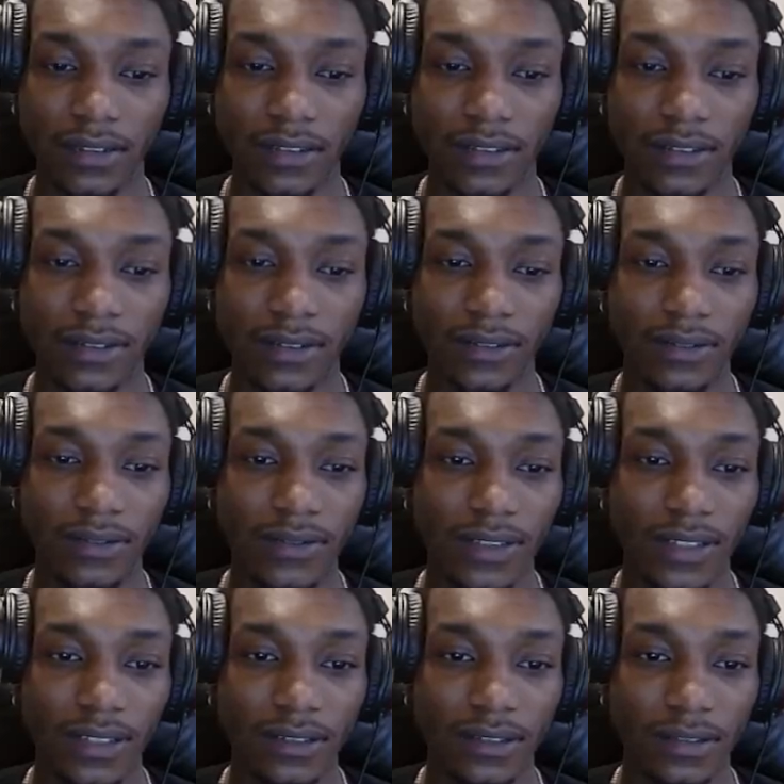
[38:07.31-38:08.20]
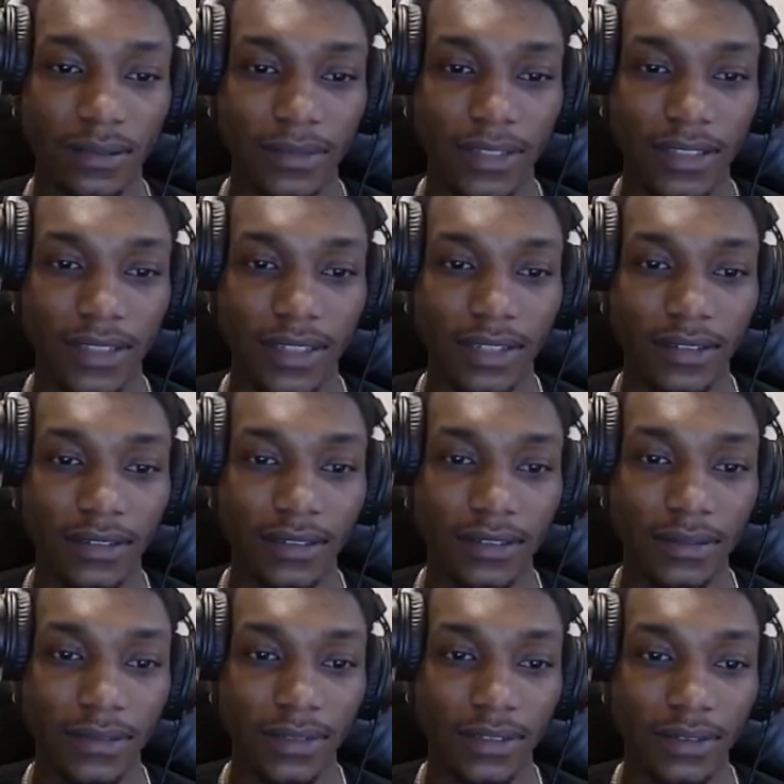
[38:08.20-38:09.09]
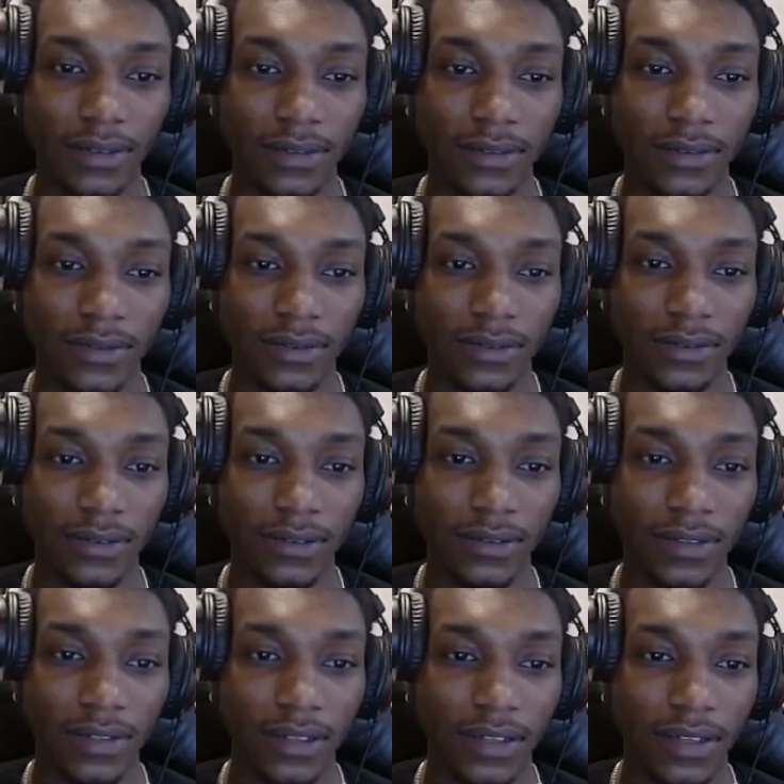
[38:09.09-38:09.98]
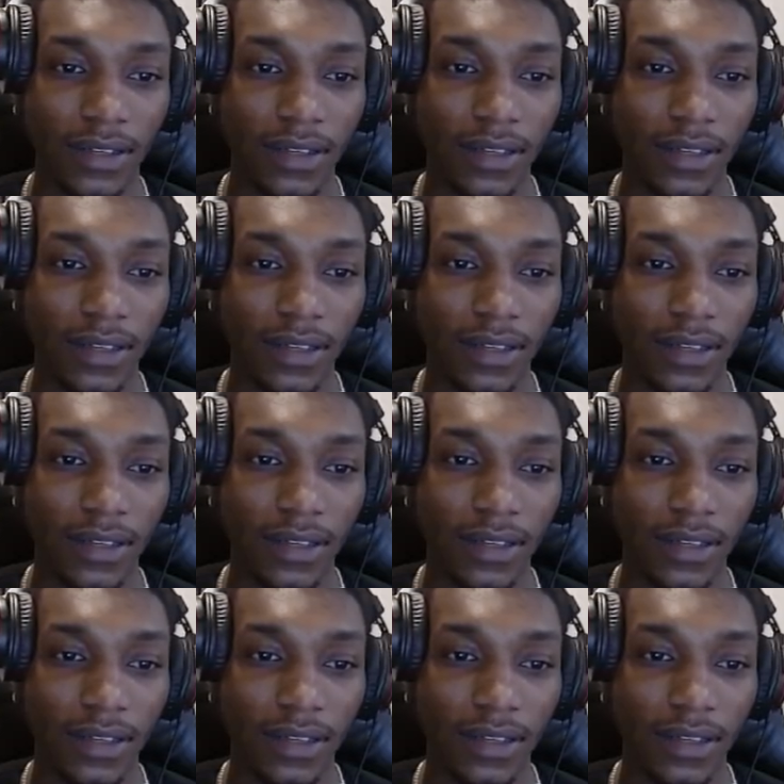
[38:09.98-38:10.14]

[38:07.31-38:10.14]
So that's something that could be useful.